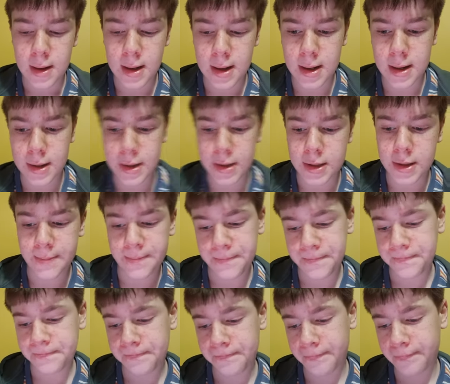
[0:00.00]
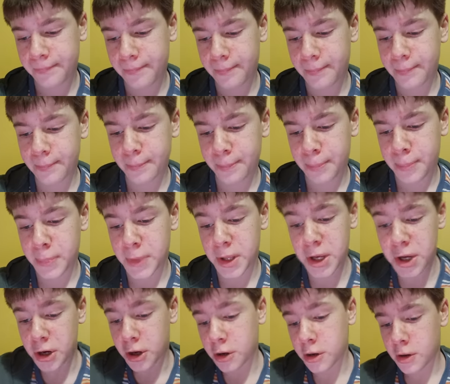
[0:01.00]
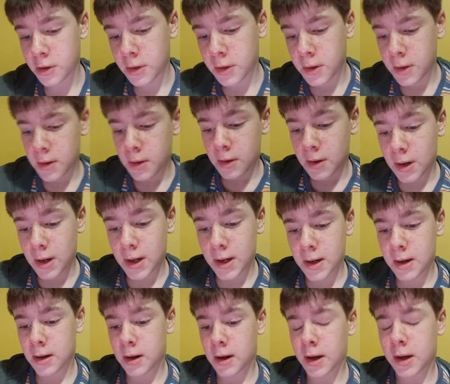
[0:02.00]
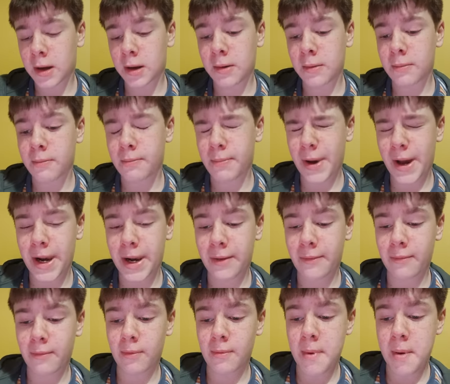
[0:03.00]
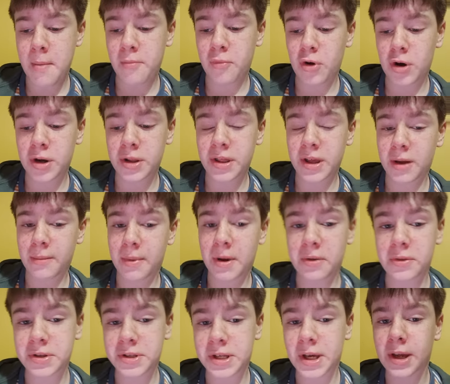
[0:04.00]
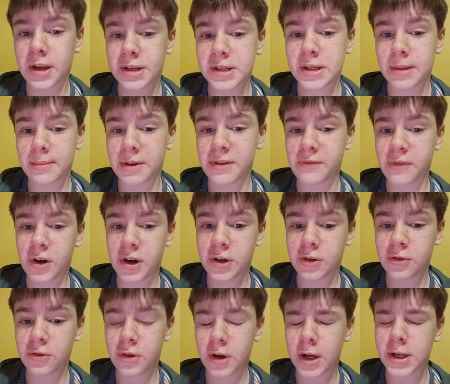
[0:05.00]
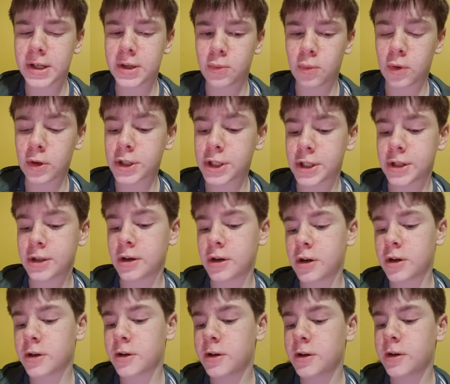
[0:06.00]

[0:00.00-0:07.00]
And um, you know, uh, I can barely remember anything about the second semi final. I did watch it though.